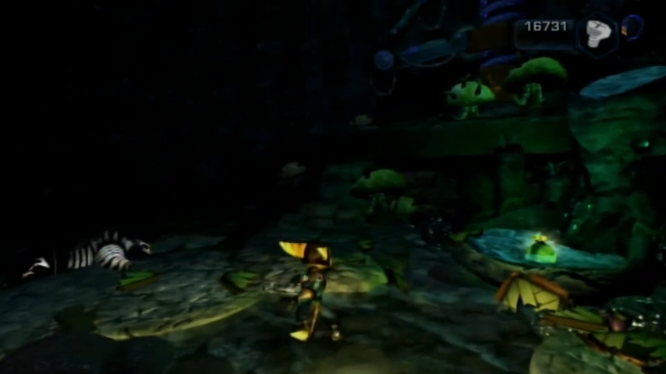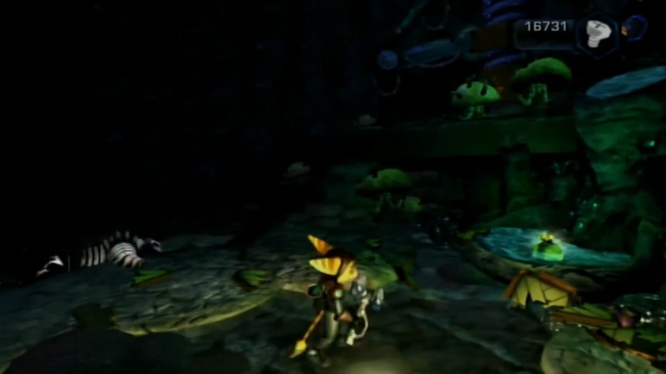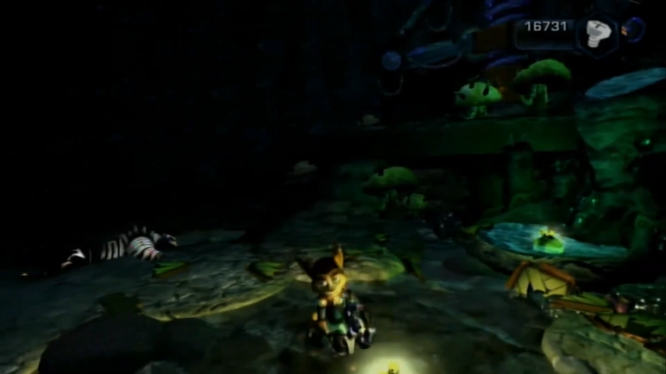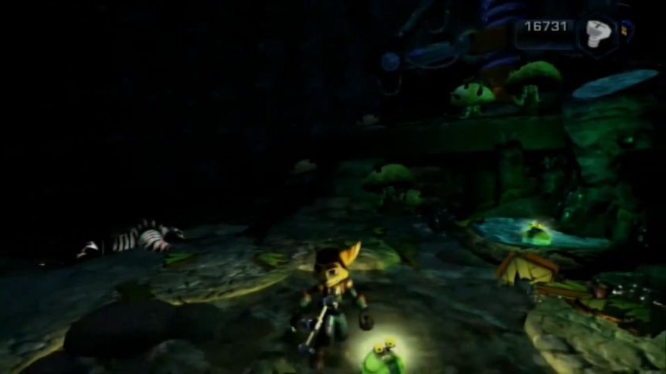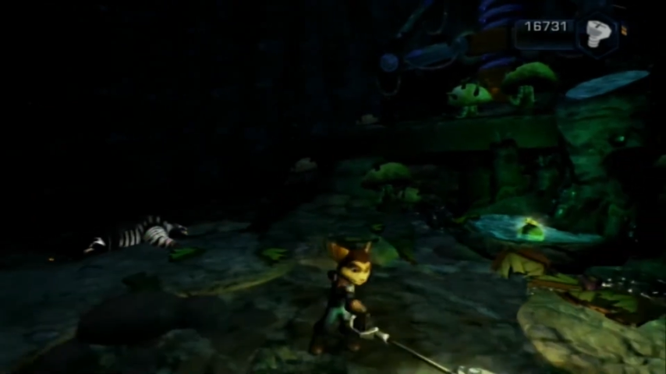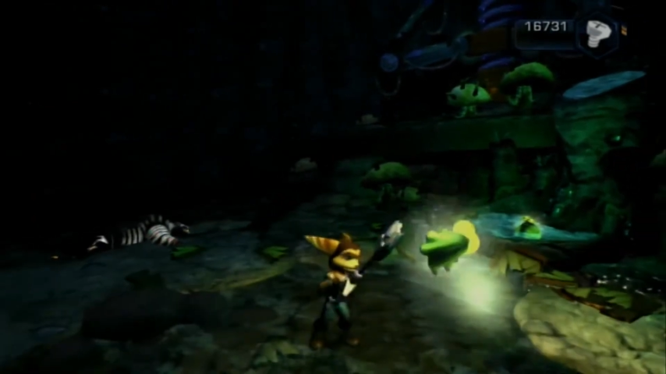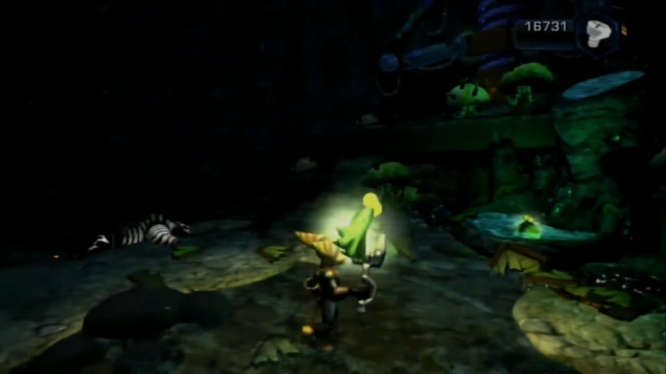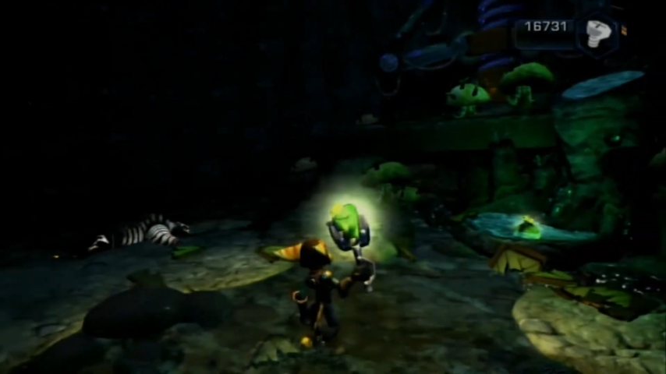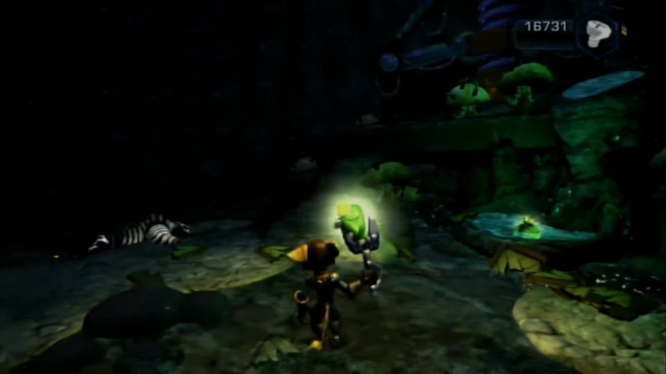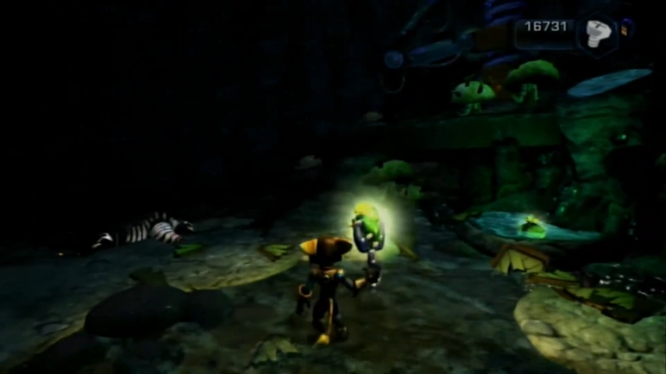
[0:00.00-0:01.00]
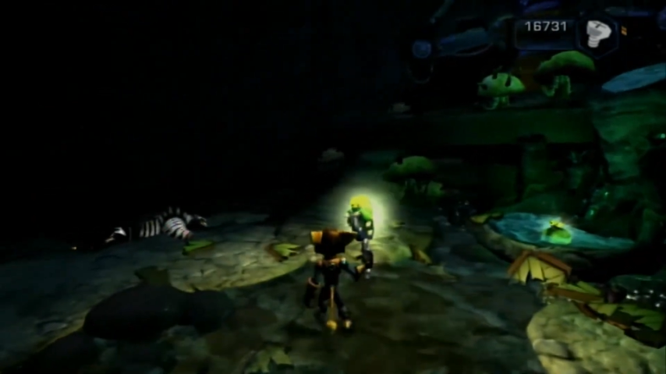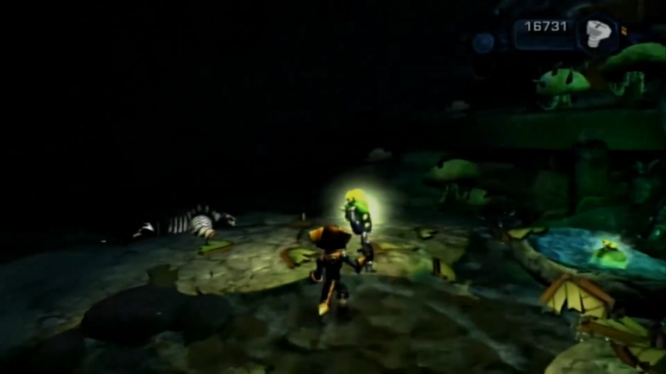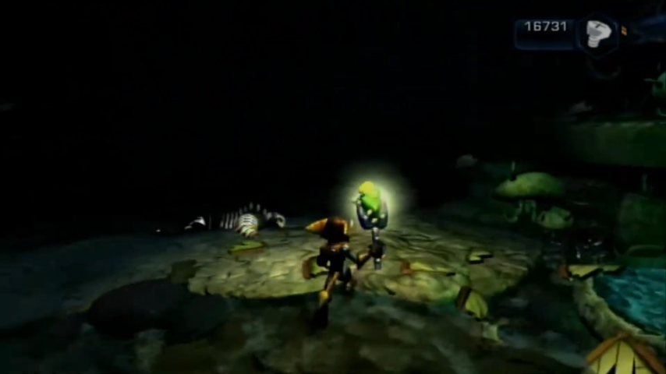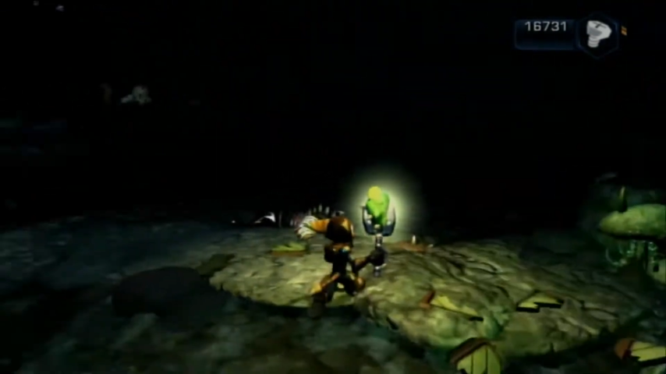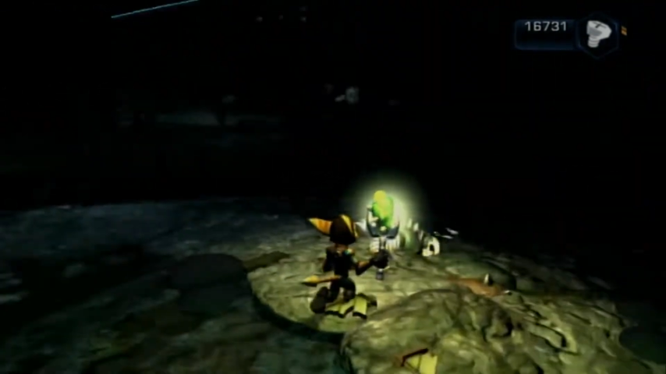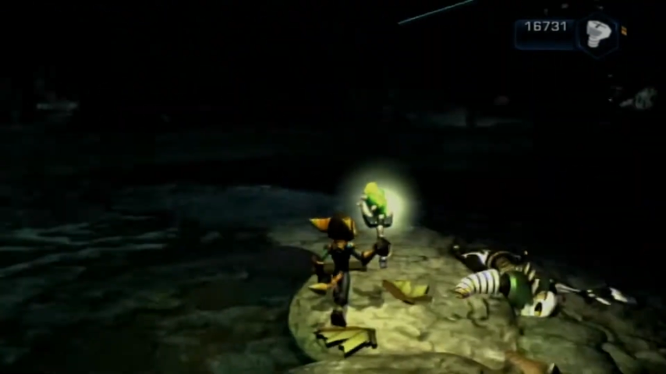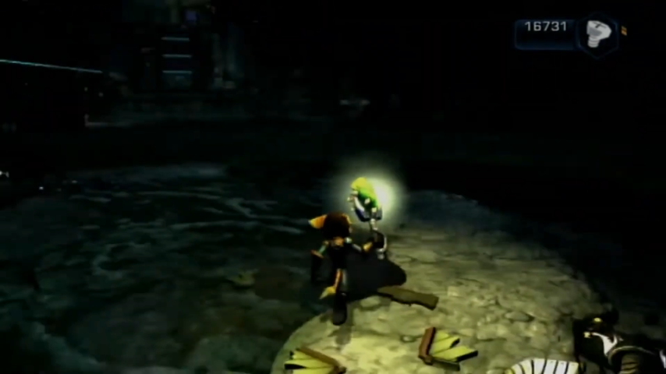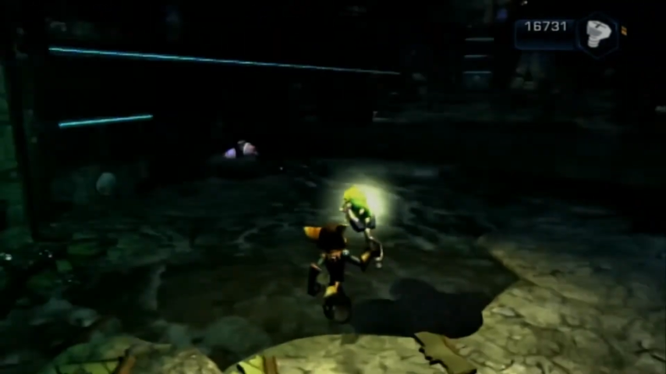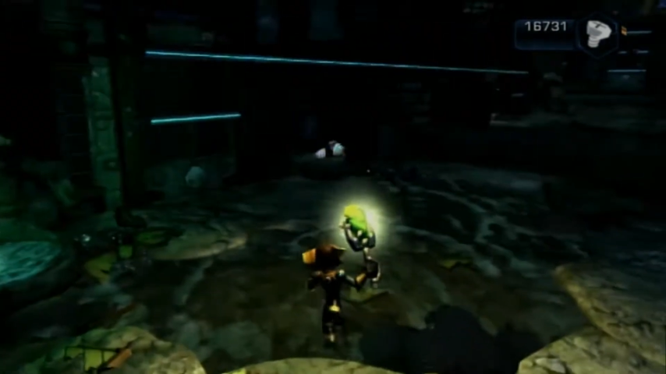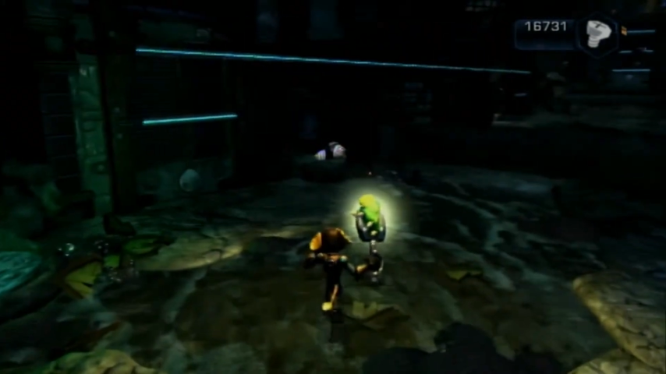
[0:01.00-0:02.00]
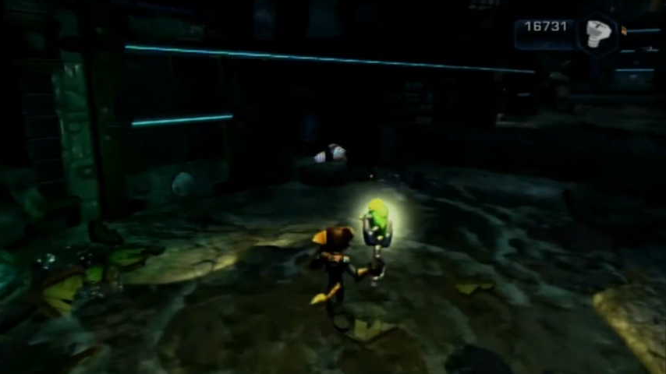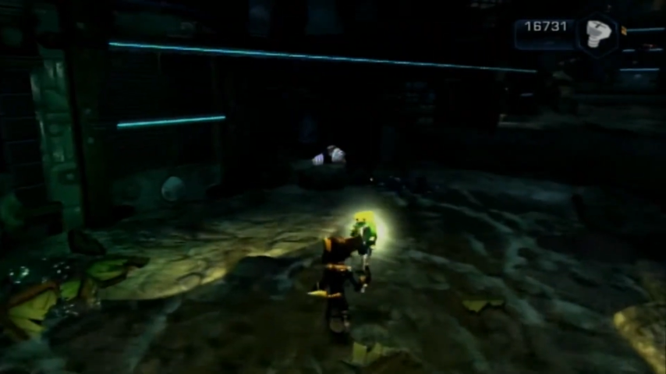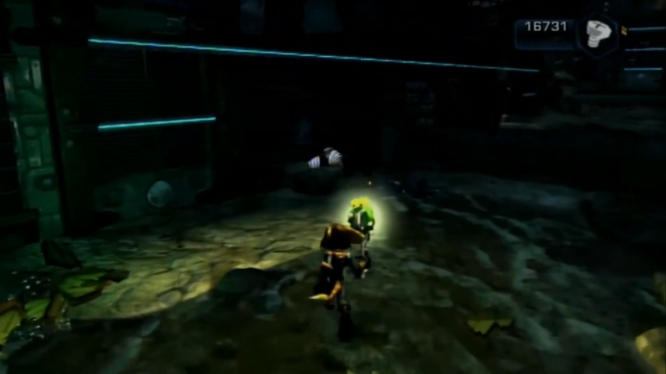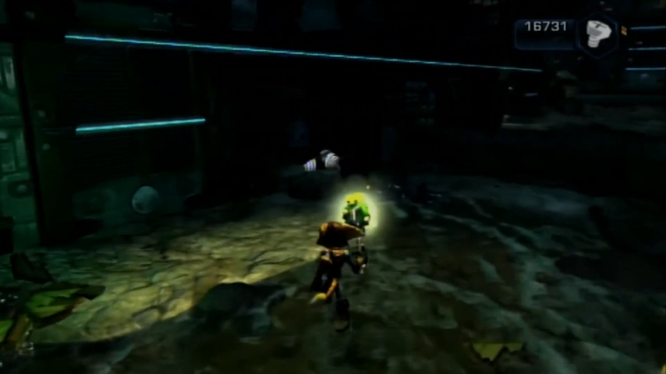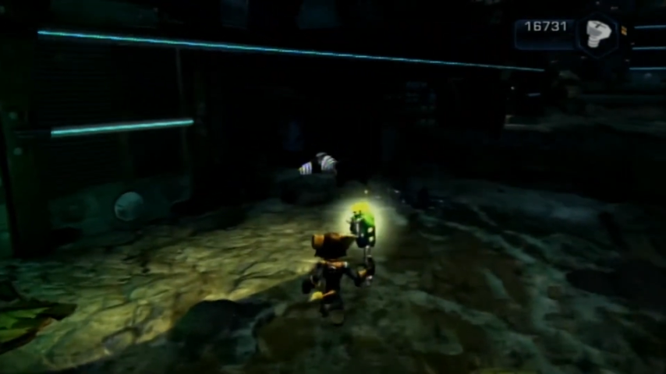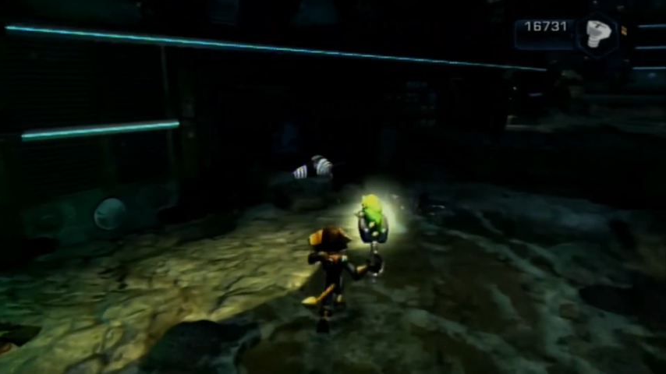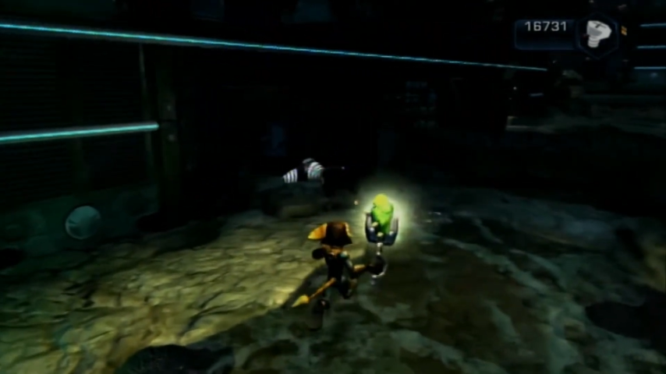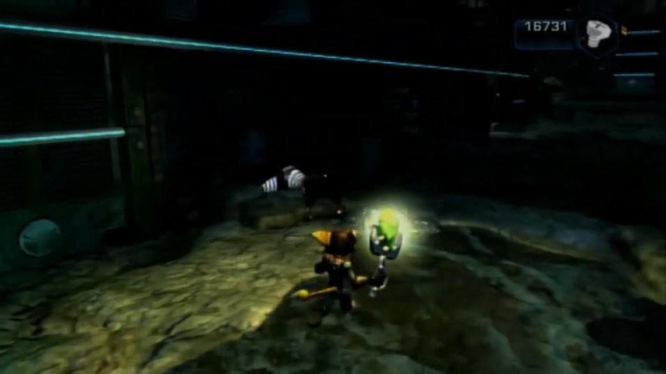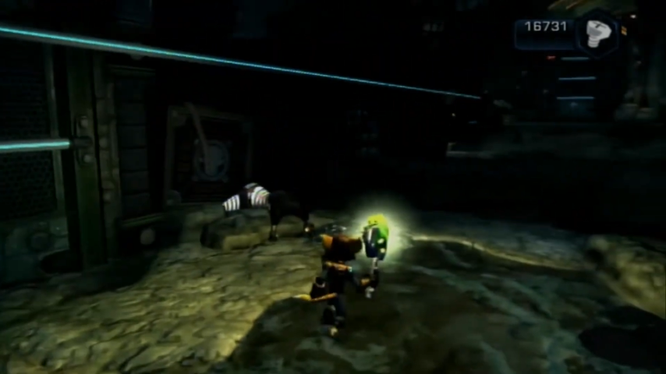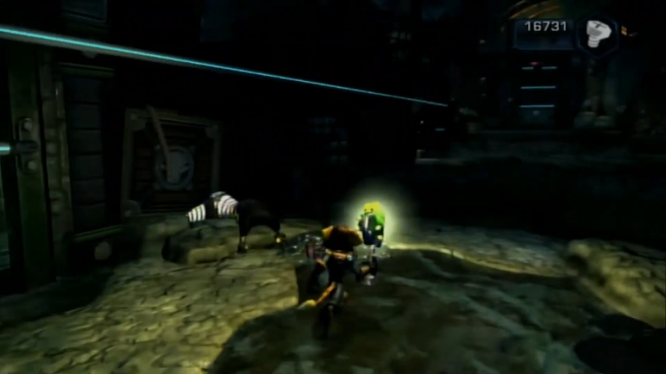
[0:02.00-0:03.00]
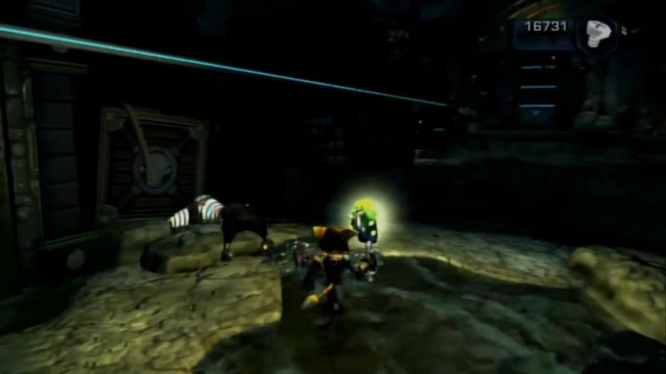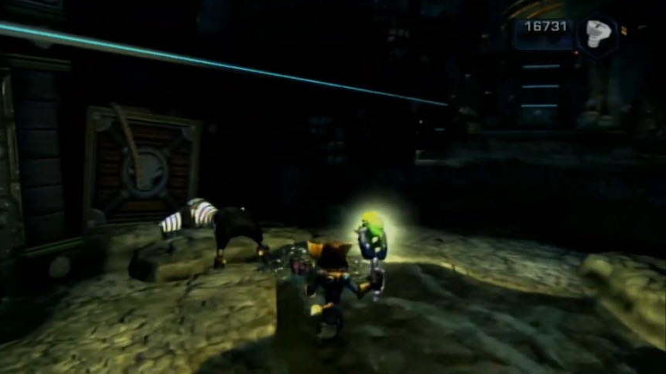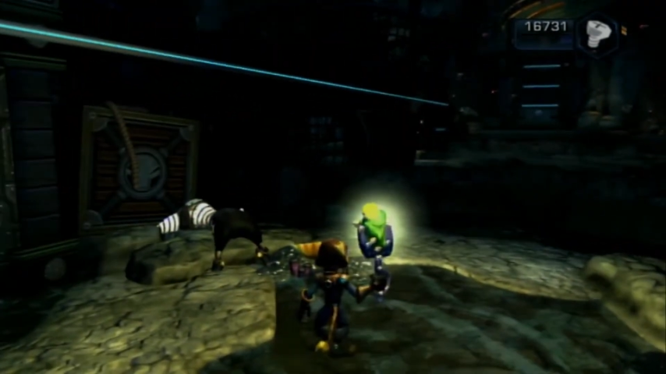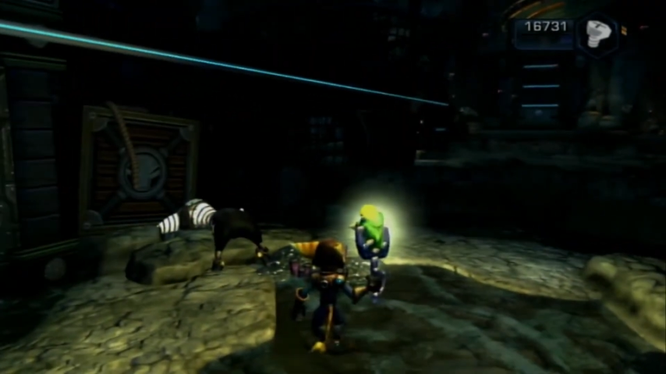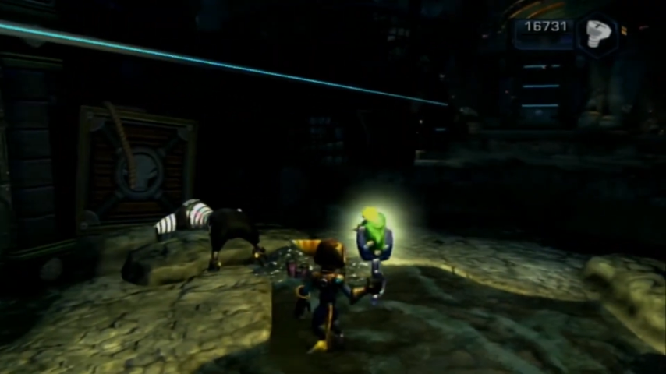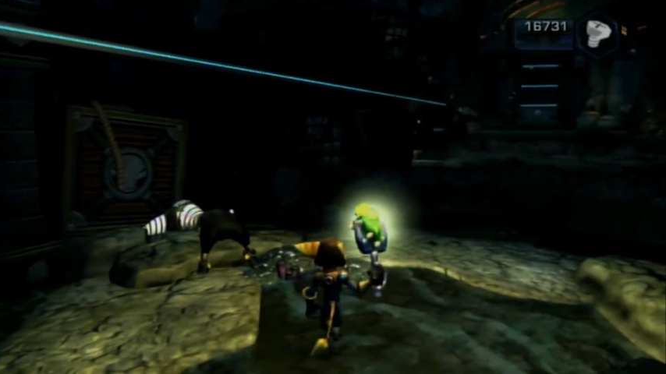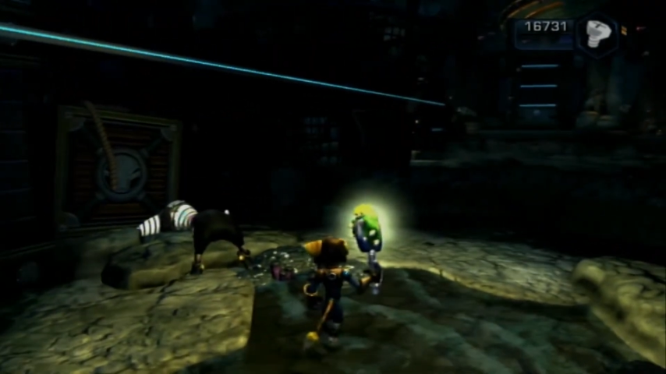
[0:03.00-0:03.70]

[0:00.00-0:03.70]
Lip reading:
Nobody's mouth can be seen.